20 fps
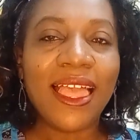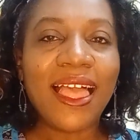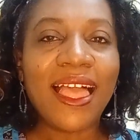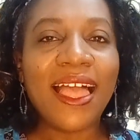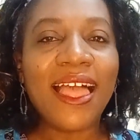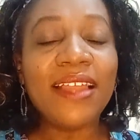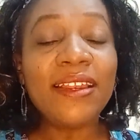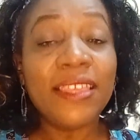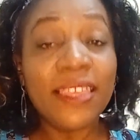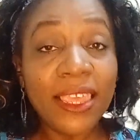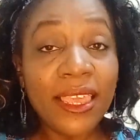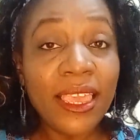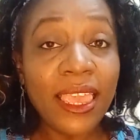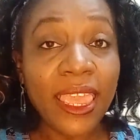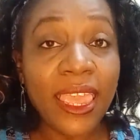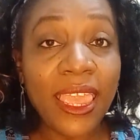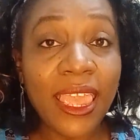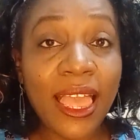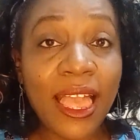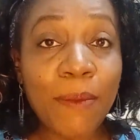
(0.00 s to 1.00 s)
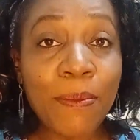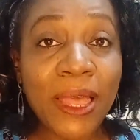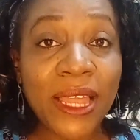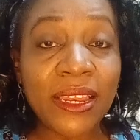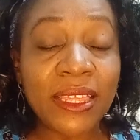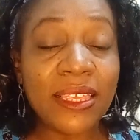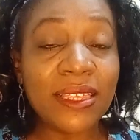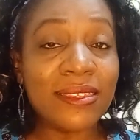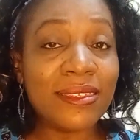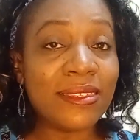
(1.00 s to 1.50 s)
And King Ahab and
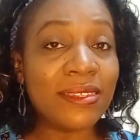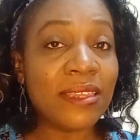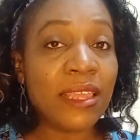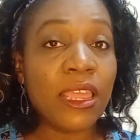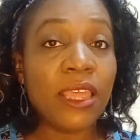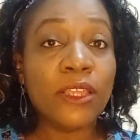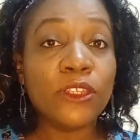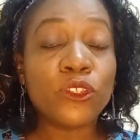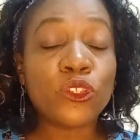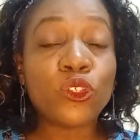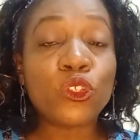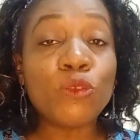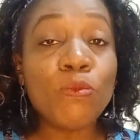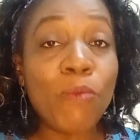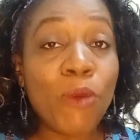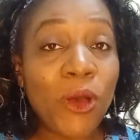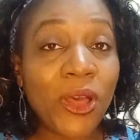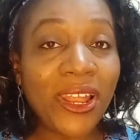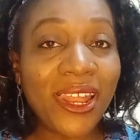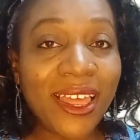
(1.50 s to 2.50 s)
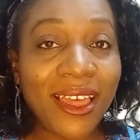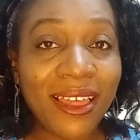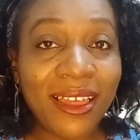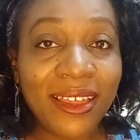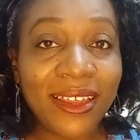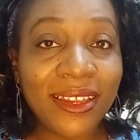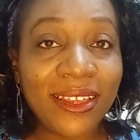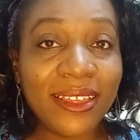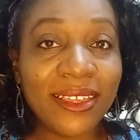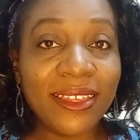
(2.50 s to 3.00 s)
his smaller
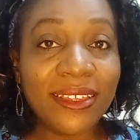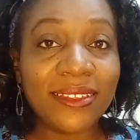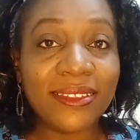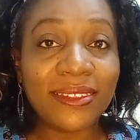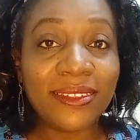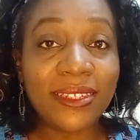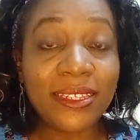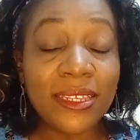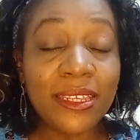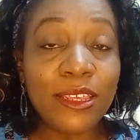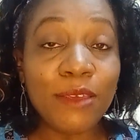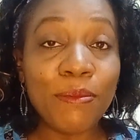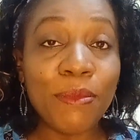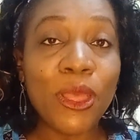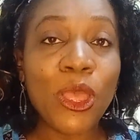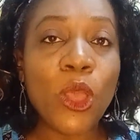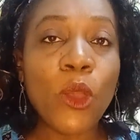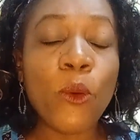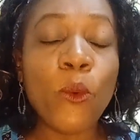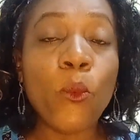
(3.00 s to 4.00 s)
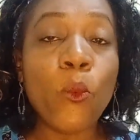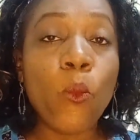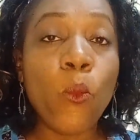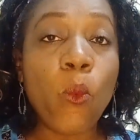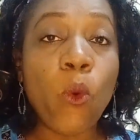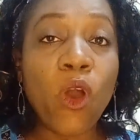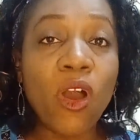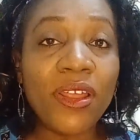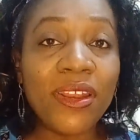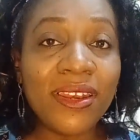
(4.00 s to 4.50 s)
team
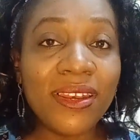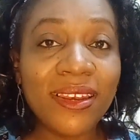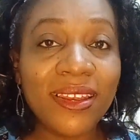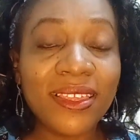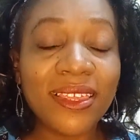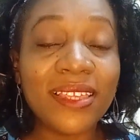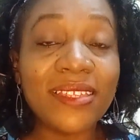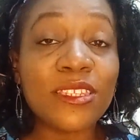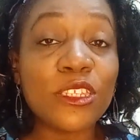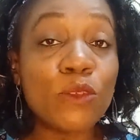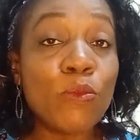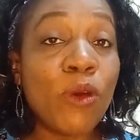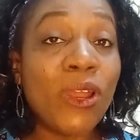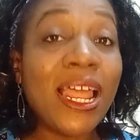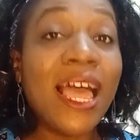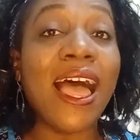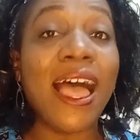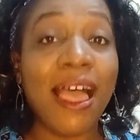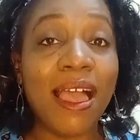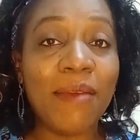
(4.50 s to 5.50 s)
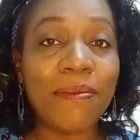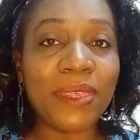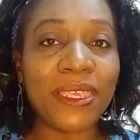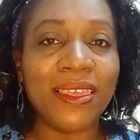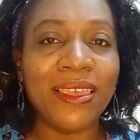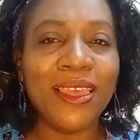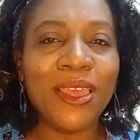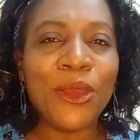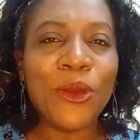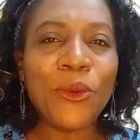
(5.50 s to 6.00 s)
won, his smaller army
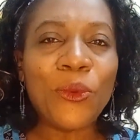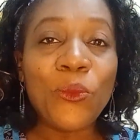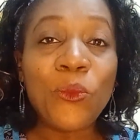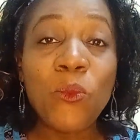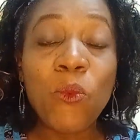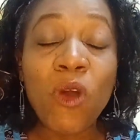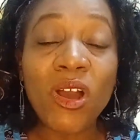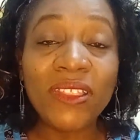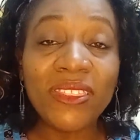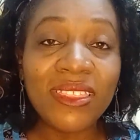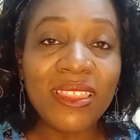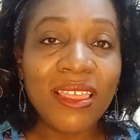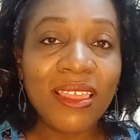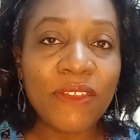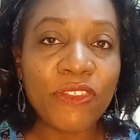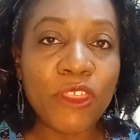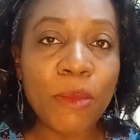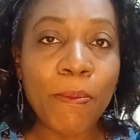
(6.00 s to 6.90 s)
won the